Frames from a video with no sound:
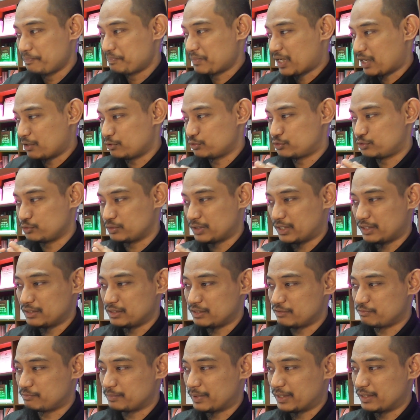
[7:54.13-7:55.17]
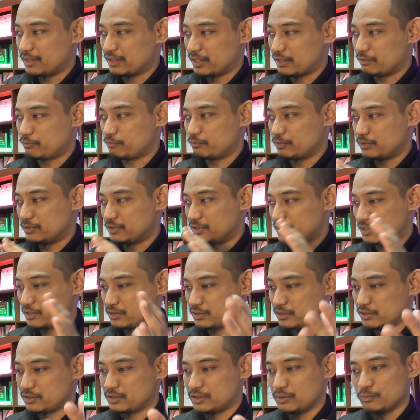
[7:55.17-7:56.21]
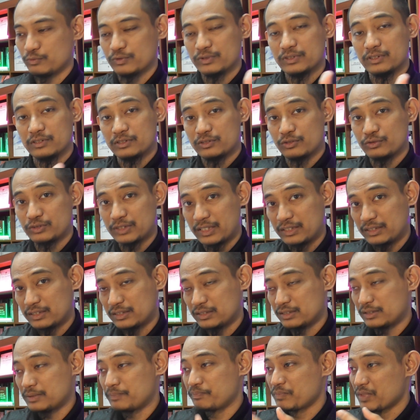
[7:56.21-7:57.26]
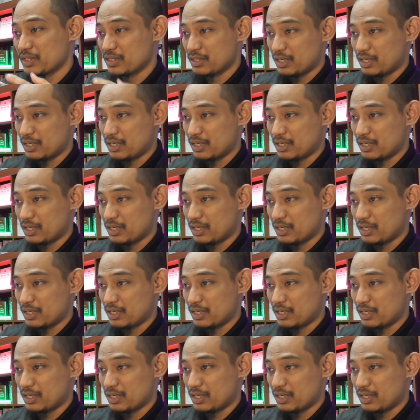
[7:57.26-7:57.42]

How should I live my life in relationship with the society?